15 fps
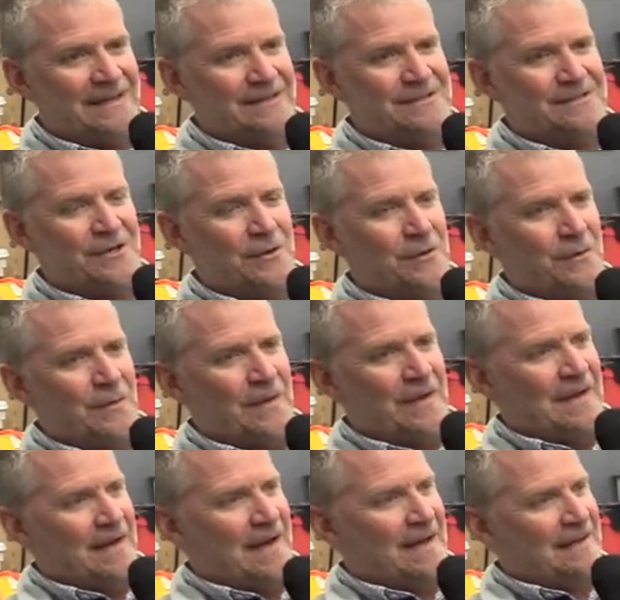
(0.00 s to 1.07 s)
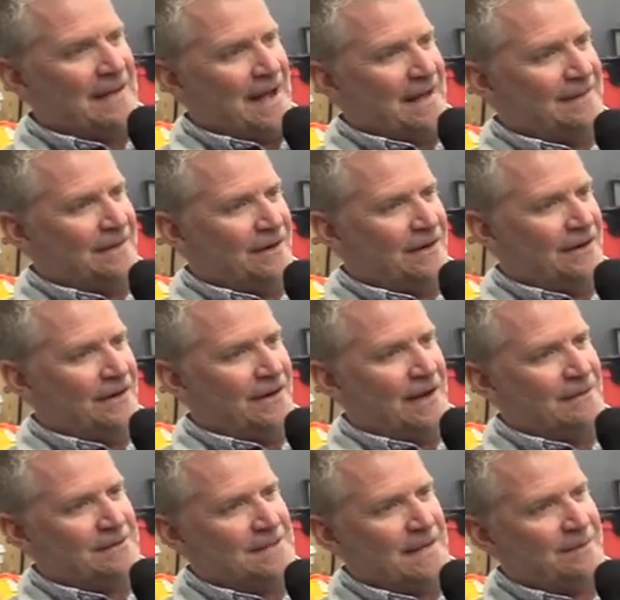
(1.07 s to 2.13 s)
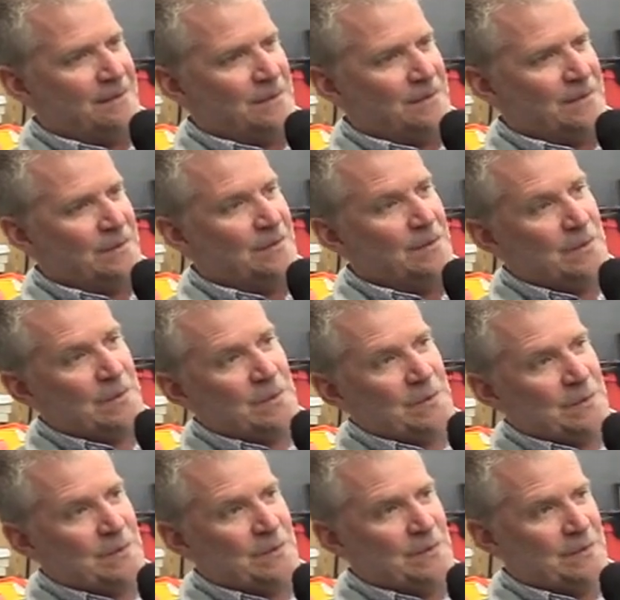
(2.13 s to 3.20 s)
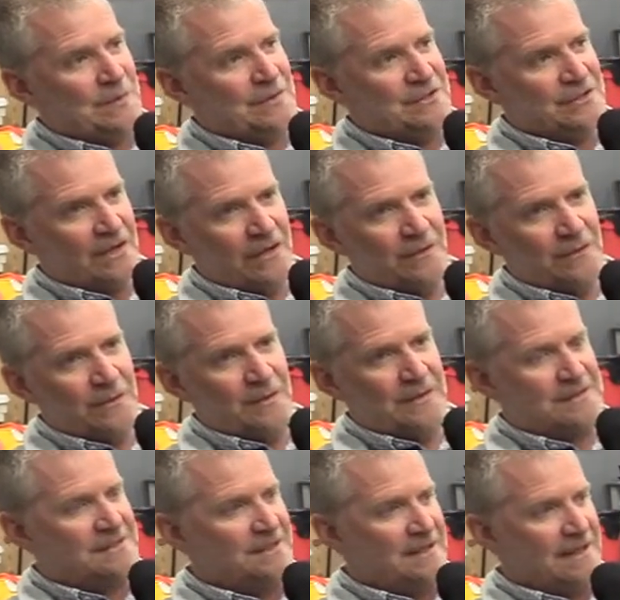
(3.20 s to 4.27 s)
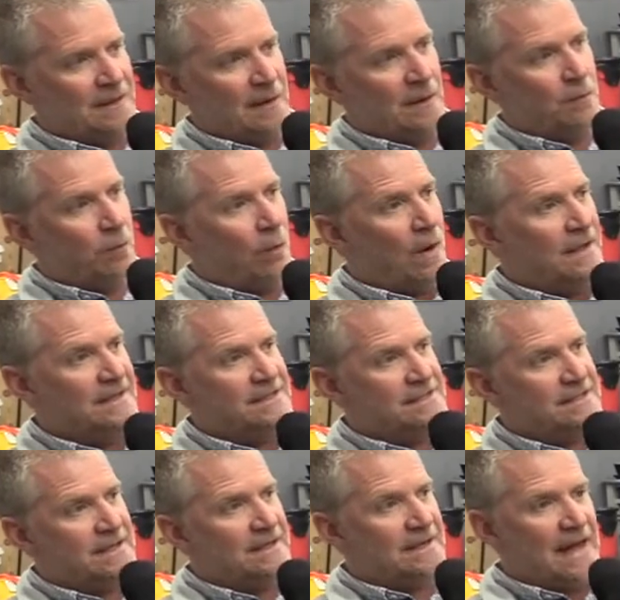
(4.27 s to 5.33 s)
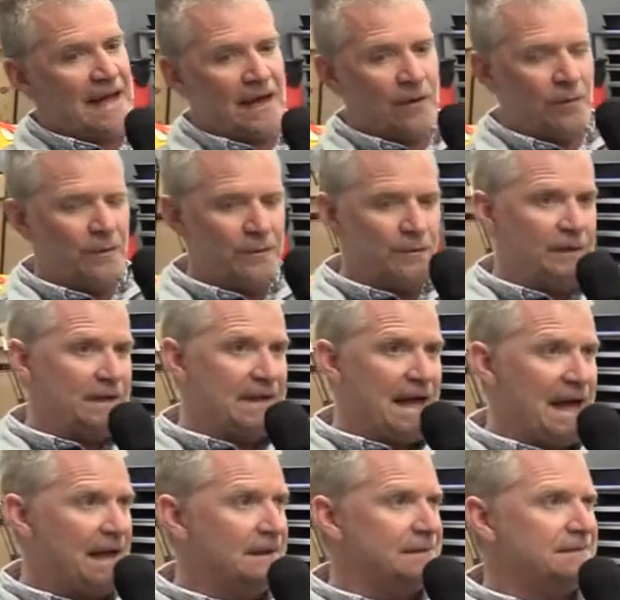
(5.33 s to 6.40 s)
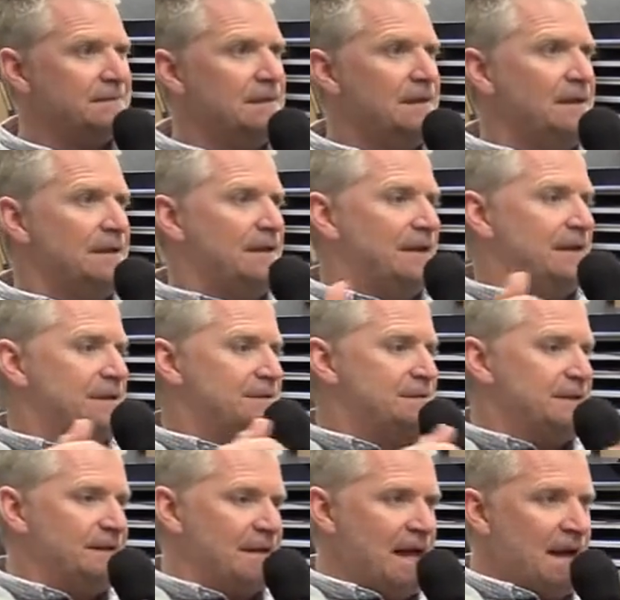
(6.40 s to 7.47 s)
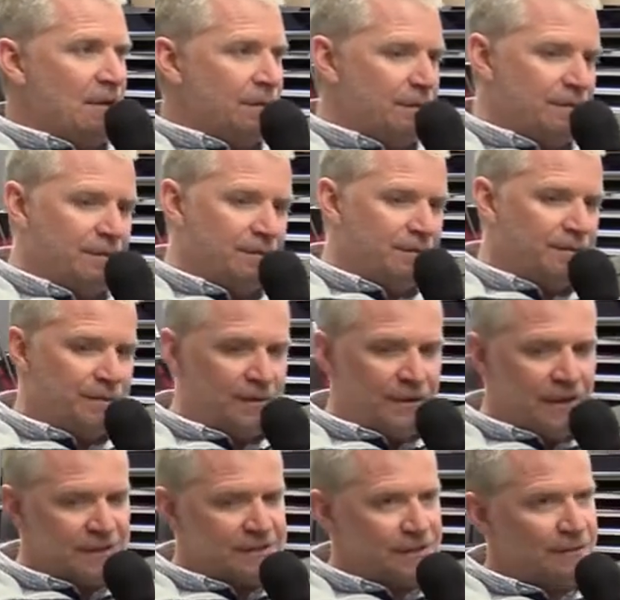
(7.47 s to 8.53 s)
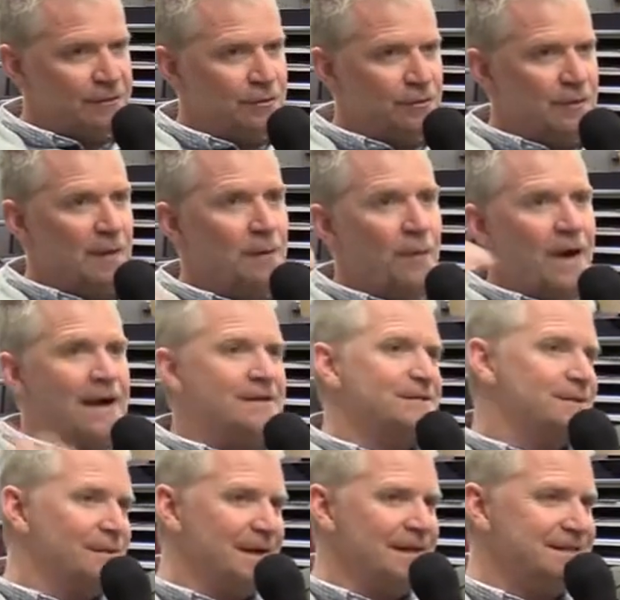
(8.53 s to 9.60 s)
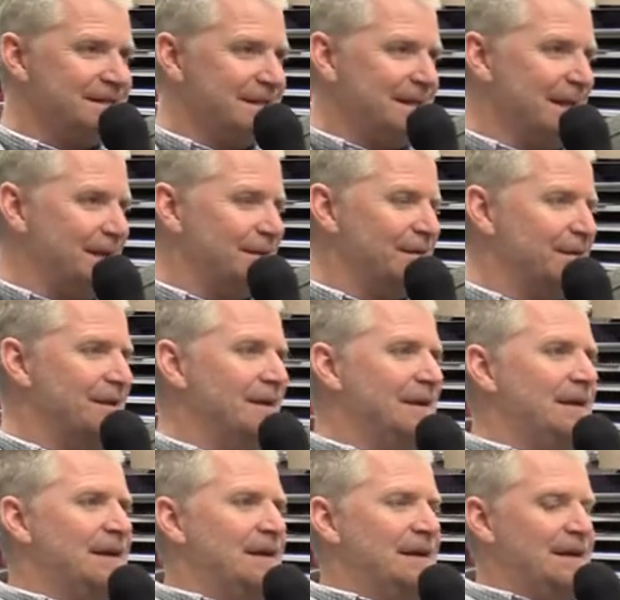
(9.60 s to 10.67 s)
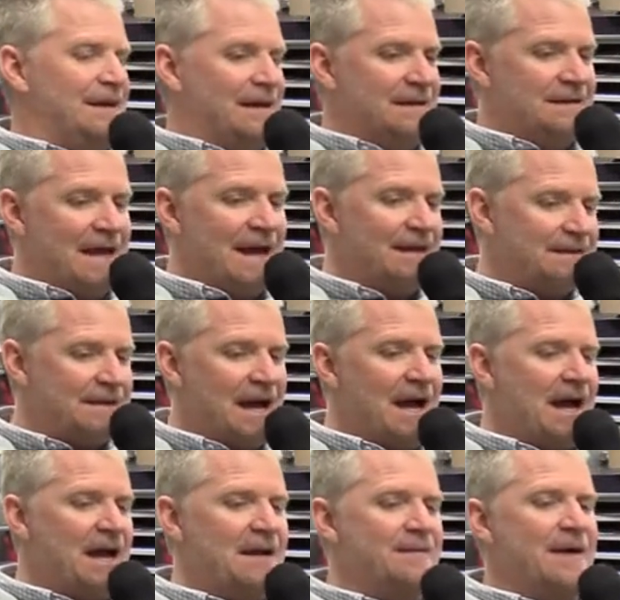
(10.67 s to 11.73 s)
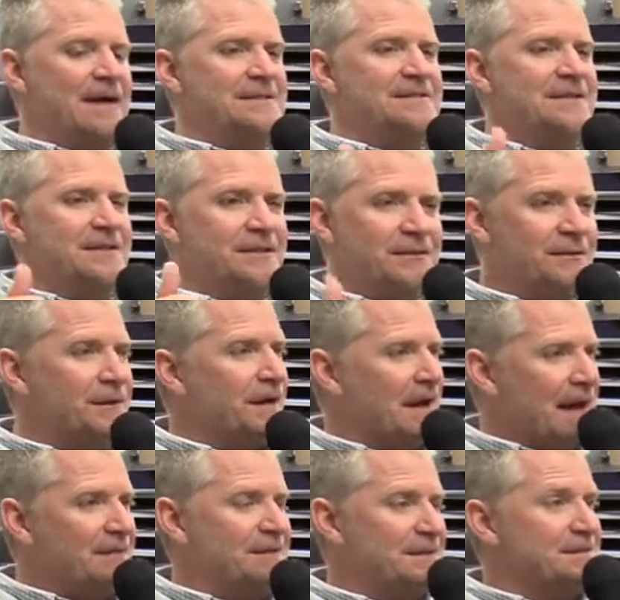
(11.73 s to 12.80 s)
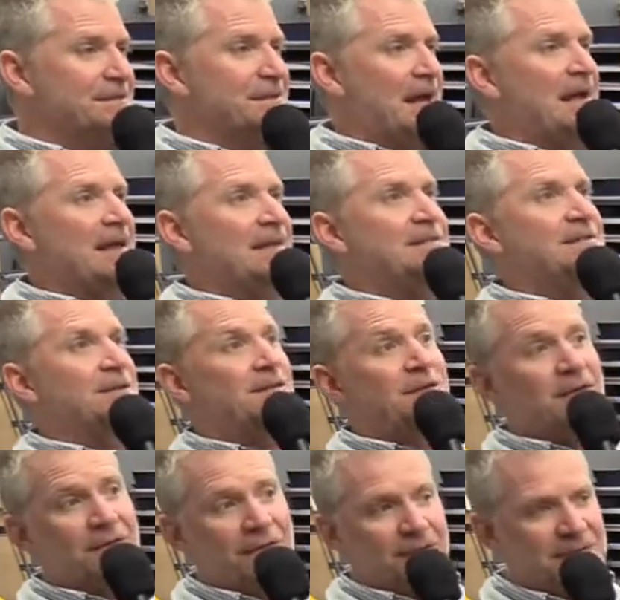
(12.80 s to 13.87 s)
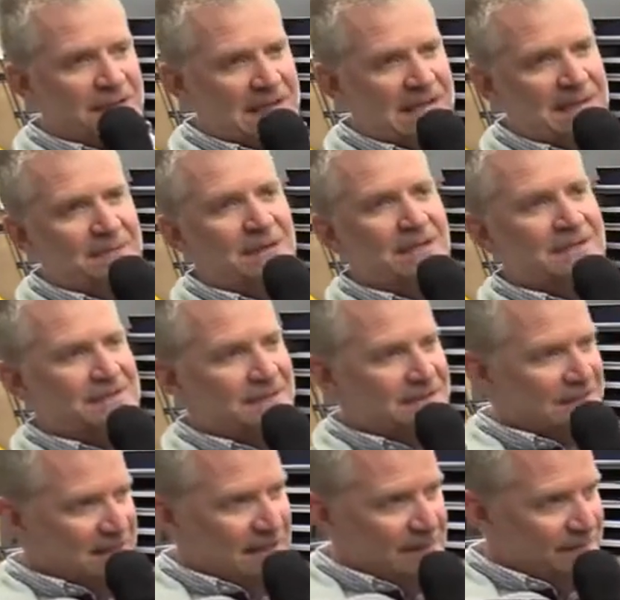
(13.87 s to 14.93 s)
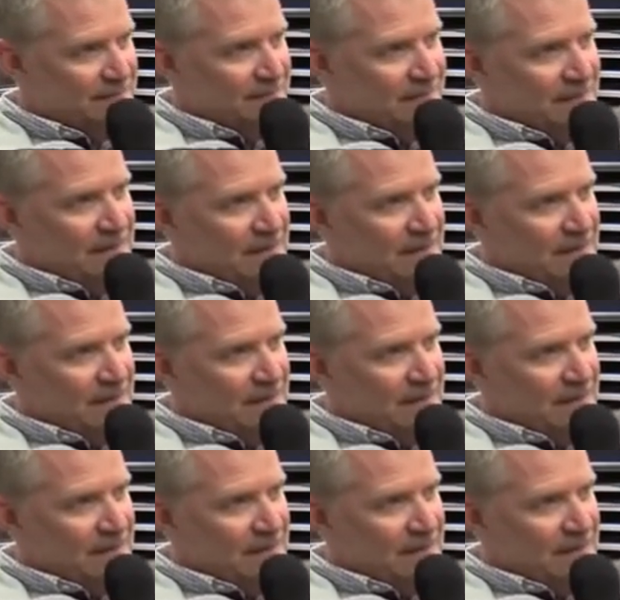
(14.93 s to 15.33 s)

So I got there, and I was able to do the show and see and sit down with Rick Allen and sit down with the production crew and watch the race together. And at that time, I said, you know what, it's a different team, but it's a team.